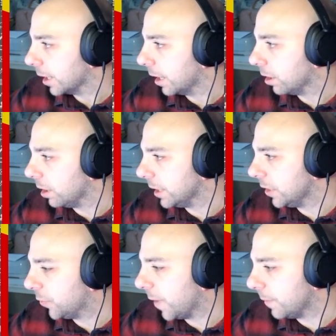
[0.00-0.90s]
A lot of
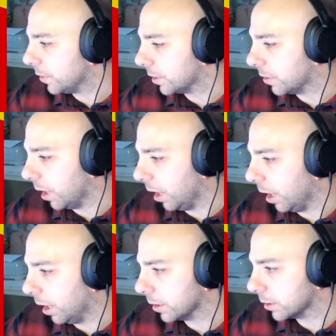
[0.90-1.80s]
these feathers are
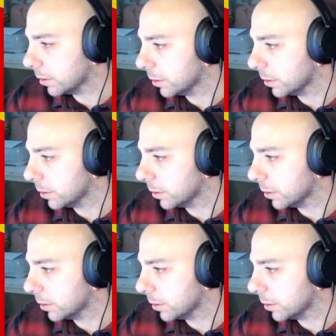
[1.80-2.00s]
dark.